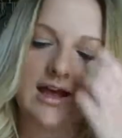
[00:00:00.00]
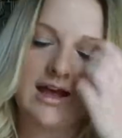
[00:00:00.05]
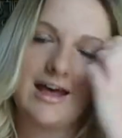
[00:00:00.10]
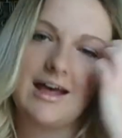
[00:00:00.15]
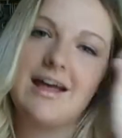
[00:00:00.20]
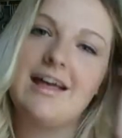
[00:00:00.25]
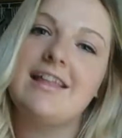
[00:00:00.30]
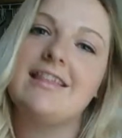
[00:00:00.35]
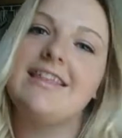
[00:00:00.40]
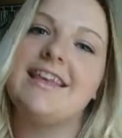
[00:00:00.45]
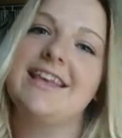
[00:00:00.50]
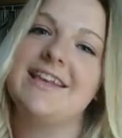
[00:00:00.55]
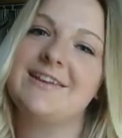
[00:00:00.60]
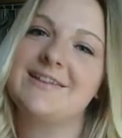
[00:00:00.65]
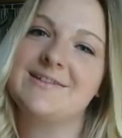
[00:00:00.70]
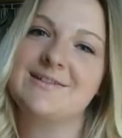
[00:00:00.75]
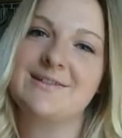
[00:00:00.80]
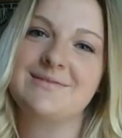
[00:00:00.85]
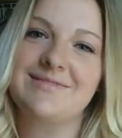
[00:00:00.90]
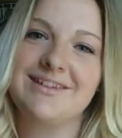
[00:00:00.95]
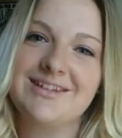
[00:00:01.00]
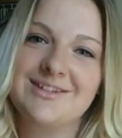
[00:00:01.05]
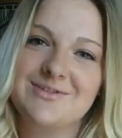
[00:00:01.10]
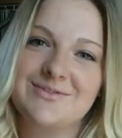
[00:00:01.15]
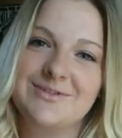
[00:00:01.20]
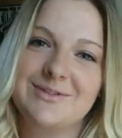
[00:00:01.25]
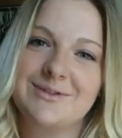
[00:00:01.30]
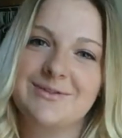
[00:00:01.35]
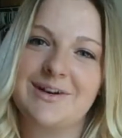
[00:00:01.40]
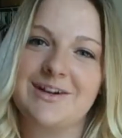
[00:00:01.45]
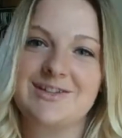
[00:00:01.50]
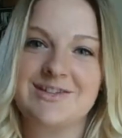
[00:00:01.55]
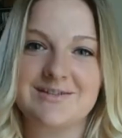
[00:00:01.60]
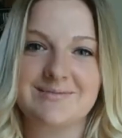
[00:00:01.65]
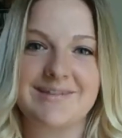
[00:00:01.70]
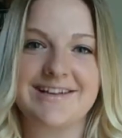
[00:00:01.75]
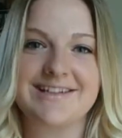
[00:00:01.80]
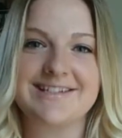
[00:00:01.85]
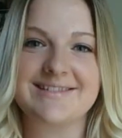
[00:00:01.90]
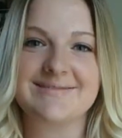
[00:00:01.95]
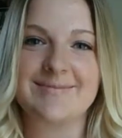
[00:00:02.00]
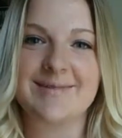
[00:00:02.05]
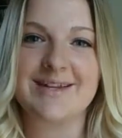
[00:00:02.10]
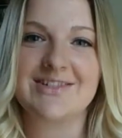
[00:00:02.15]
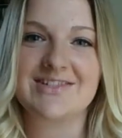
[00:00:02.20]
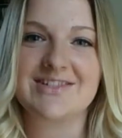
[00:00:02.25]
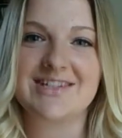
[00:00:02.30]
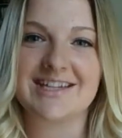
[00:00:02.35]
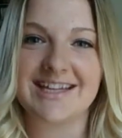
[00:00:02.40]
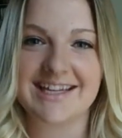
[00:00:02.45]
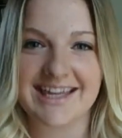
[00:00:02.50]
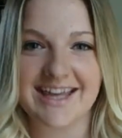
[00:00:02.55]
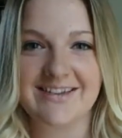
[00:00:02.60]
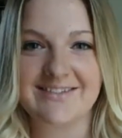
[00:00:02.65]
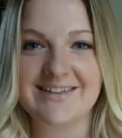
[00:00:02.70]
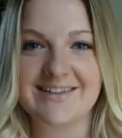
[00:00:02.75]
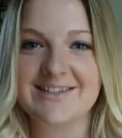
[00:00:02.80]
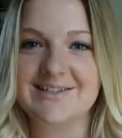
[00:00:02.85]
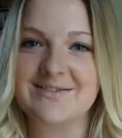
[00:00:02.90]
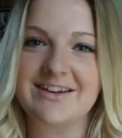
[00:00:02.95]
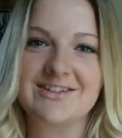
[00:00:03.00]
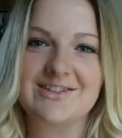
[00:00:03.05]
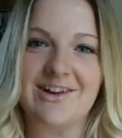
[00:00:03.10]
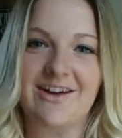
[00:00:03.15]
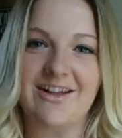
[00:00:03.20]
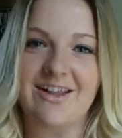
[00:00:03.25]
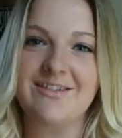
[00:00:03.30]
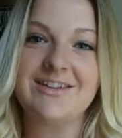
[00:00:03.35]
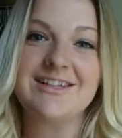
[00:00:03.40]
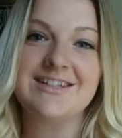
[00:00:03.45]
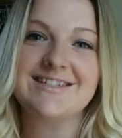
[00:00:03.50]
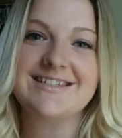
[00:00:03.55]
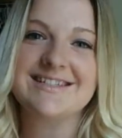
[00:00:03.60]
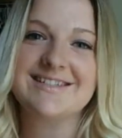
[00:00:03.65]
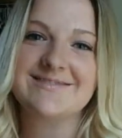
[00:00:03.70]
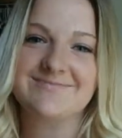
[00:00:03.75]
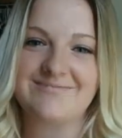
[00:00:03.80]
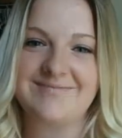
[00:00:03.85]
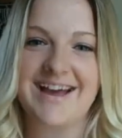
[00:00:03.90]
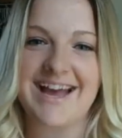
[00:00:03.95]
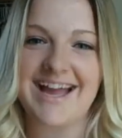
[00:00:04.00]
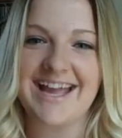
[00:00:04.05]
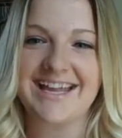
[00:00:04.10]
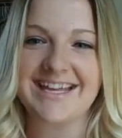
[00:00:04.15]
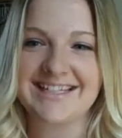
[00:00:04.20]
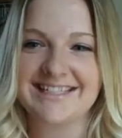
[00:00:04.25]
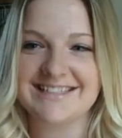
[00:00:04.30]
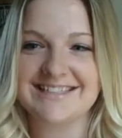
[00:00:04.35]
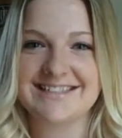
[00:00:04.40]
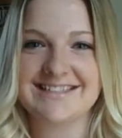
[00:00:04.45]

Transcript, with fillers: Uh, thank you so much for watching my speech, and I can't wait to watch all of yours. Bye.